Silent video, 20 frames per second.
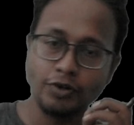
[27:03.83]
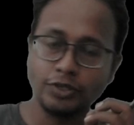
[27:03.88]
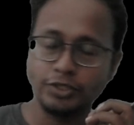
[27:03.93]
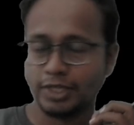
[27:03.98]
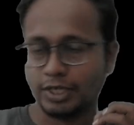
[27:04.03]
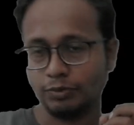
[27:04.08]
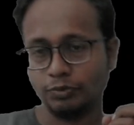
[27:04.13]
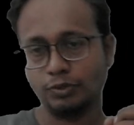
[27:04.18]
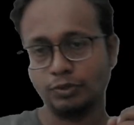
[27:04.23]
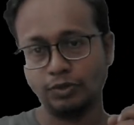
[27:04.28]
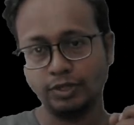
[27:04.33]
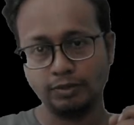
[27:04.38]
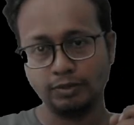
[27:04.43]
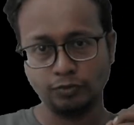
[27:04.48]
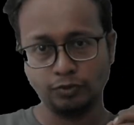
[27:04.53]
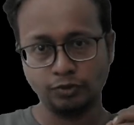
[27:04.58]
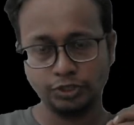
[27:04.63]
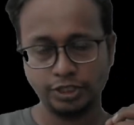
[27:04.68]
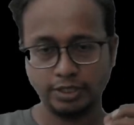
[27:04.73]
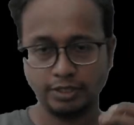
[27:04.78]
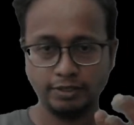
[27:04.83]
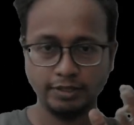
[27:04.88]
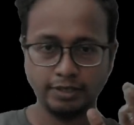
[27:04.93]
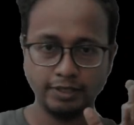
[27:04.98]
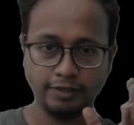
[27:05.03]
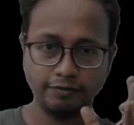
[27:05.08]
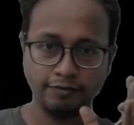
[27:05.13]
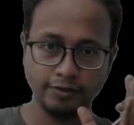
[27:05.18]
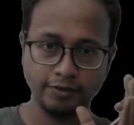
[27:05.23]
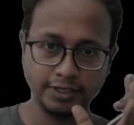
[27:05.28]
start with rolling motion, the
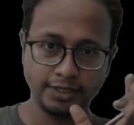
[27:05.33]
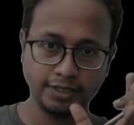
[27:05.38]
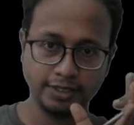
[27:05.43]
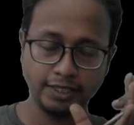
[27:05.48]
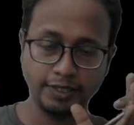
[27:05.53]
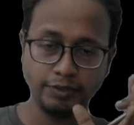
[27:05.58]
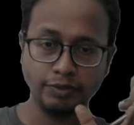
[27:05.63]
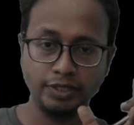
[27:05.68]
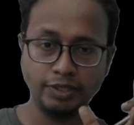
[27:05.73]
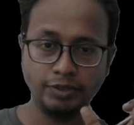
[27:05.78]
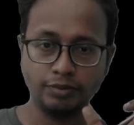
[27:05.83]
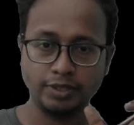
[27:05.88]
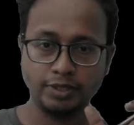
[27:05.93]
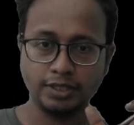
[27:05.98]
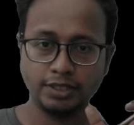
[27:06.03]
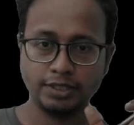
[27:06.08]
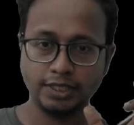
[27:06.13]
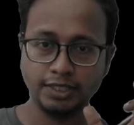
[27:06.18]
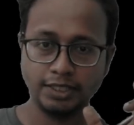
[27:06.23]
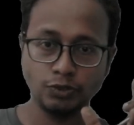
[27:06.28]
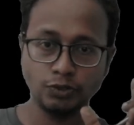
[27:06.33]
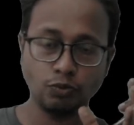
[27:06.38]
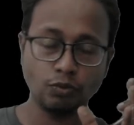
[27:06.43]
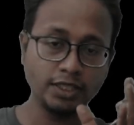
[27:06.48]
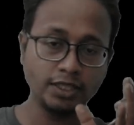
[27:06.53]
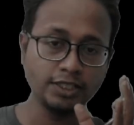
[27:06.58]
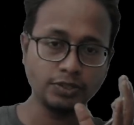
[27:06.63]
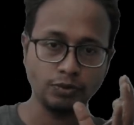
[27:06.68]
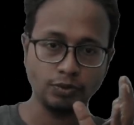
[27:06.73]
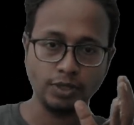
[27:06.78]
first thing you need to understand is what
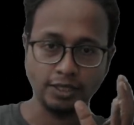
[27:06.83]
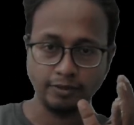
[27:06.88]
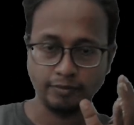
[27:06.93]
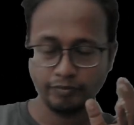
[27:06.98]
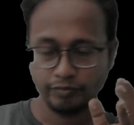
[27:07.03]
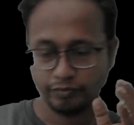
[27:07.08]
is rolling.